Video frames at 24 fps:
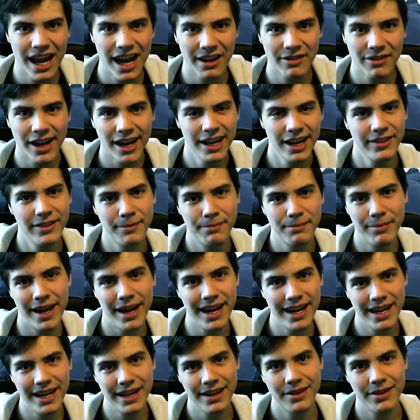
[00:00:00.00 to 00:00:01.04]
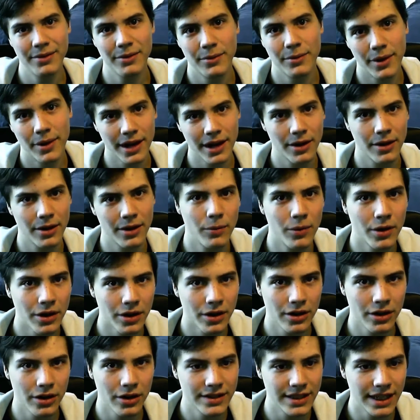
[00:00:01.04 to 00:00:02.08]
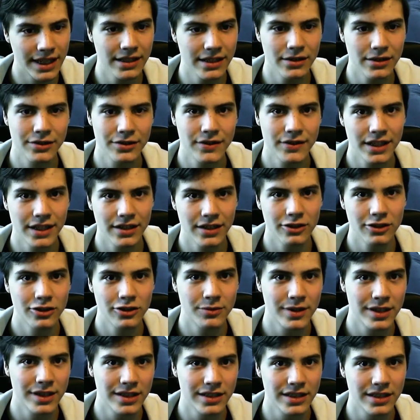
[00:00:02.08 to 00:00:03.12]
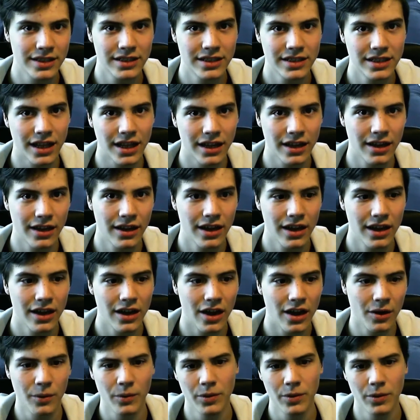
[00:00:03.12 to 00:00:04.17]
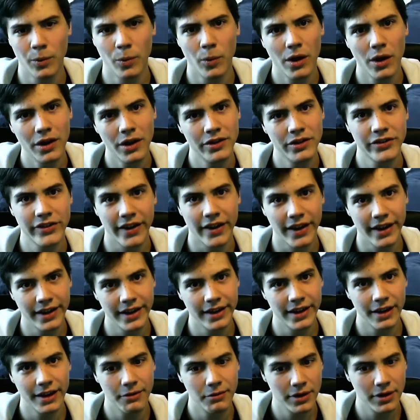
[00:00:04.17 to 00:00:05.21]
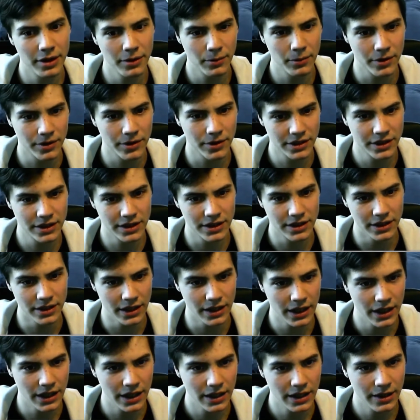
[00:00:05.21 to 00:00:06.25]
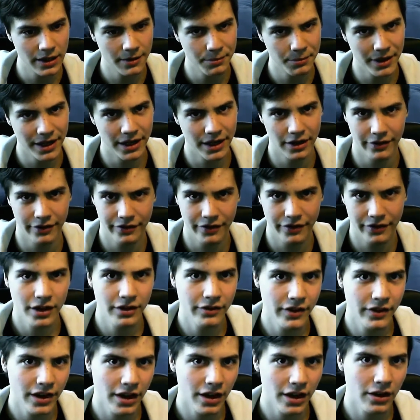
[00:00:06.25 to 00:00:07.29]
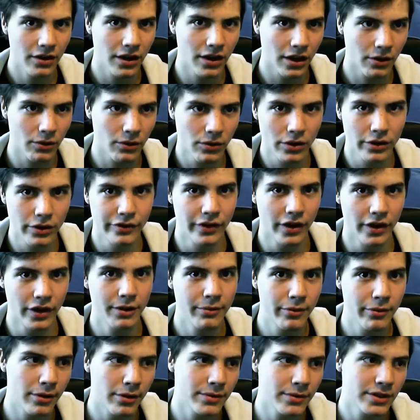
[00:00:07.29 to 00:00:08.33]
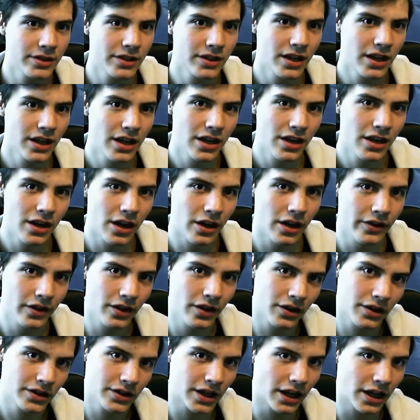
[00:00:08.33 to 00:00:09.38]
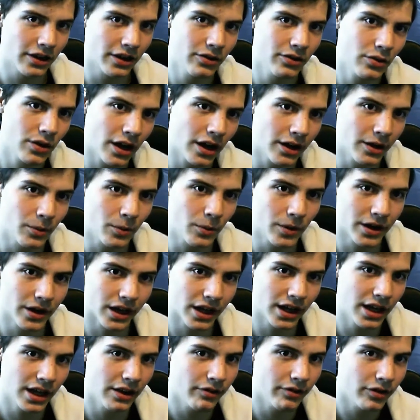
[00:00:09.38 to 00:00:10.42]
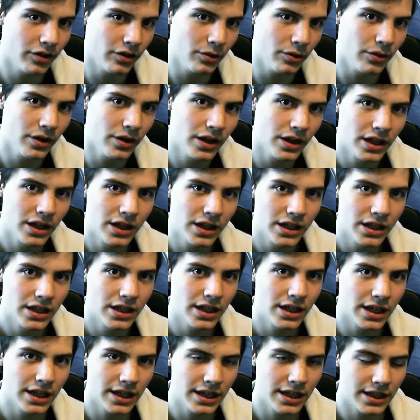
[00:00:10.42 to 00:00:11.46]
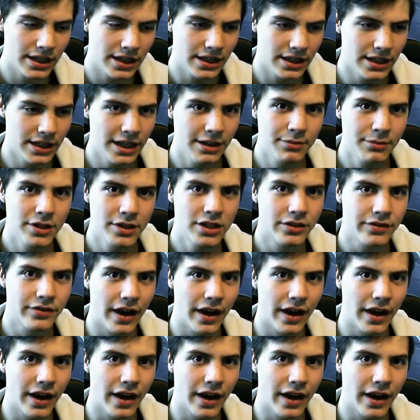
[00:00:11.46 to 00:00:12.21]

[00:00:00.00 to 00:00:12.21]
kind of debating where I want to take those videos, because it's like, on the one side I really want to make it a funny video, like all the funny moments. On the other side, I do kind of want to give you an image of